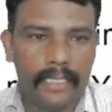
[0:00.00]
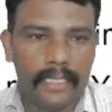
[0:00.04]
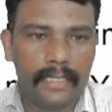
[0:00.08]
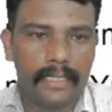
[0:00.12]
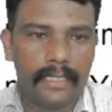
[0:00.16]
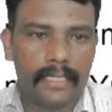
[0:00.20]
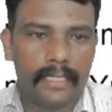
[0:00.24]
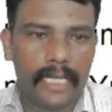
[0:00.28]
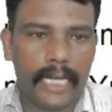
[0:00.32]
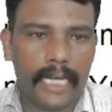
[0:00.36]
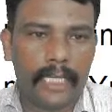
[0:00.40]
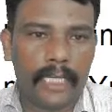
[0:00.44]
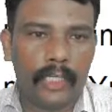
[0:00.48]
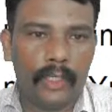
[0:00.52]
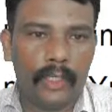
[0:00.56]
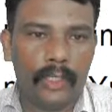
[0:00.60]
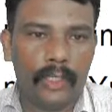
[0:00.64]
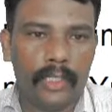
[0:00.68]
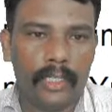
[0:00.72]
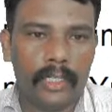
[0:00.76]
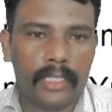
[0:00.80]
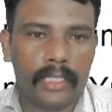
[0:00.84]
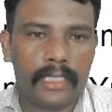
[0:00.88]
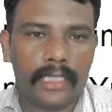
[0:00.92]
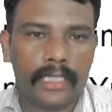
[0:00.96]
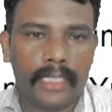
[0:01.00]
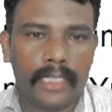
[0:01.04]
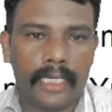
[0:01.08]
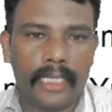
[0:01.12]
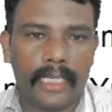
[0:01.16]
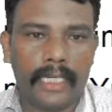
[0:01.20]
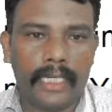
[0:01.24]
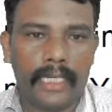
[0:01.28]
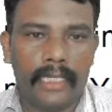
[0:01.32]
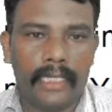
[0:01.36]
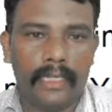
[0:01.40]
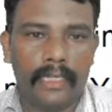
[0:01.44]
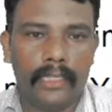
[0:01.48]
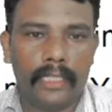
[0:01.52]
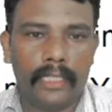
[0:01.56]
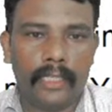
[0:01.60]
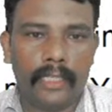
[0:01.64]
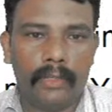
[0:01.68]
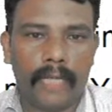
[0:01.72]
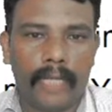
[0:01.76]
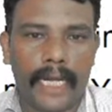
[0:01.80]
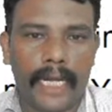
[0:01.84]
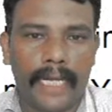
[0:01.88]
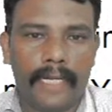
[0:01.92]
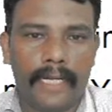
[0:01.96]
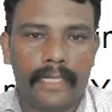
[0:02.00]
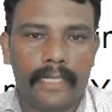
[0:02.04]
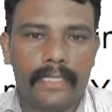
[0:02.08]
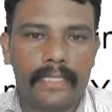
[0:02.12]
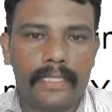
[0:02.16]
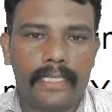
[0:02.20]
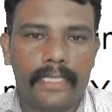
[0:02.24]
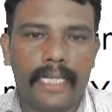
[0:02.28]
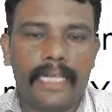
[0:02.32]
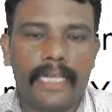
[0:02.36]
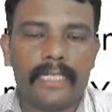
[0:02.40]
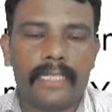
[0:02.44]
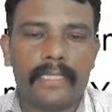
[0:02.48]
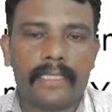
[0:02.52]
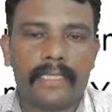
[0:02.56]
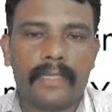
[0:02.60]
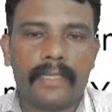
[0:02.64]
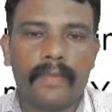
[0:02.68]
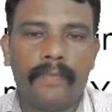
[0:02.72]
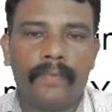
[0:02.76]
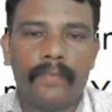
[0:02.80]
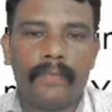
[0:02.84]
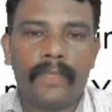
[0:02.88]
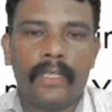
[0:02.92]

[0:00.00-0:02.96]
State University in the United States.